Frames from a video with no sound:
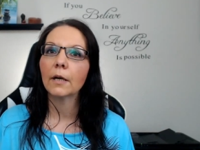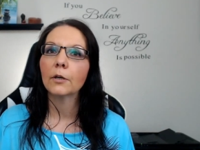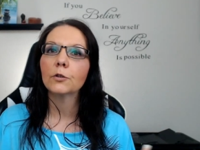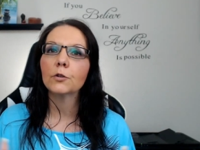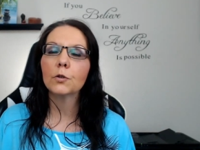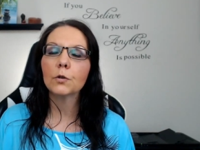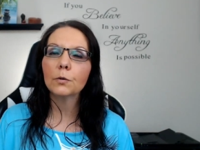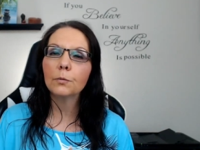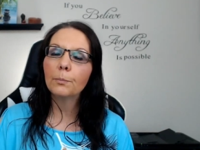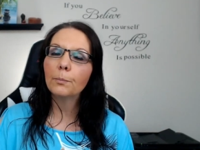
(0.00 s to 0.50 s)

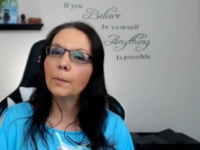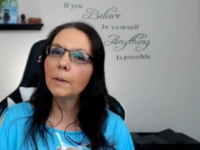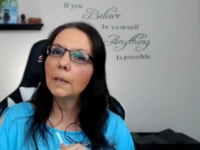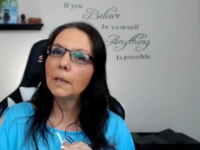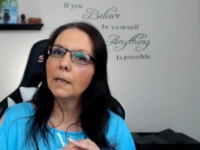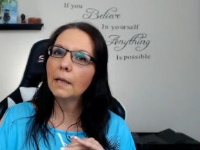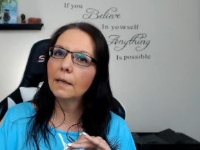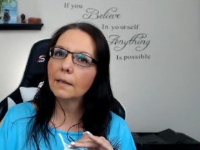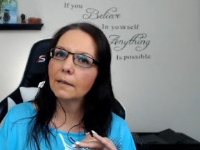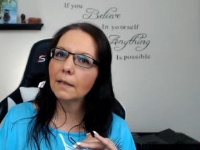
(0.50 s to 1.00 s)
to be
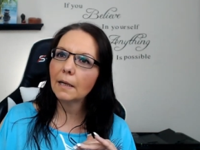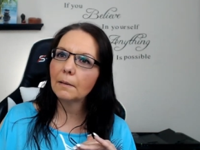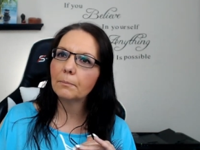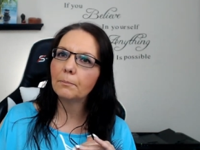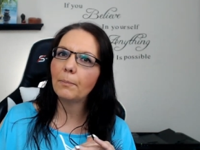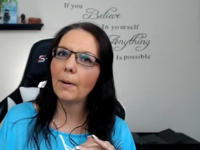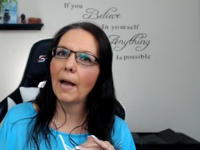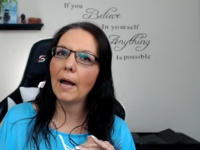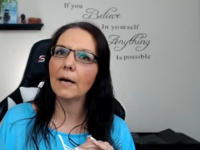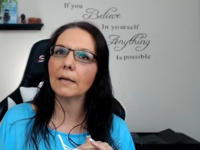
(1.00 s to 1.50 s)
in that
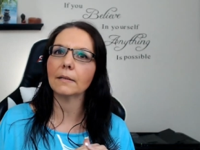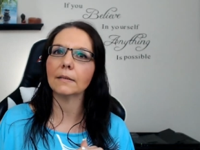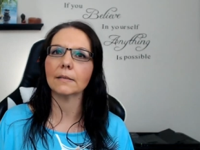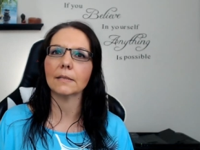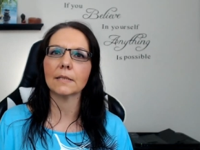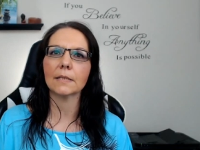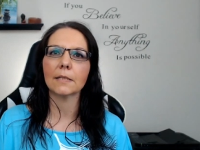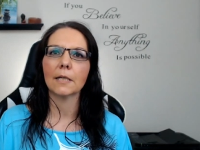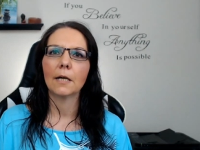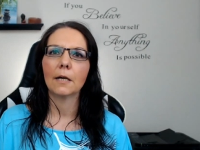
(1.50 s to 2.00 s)
balance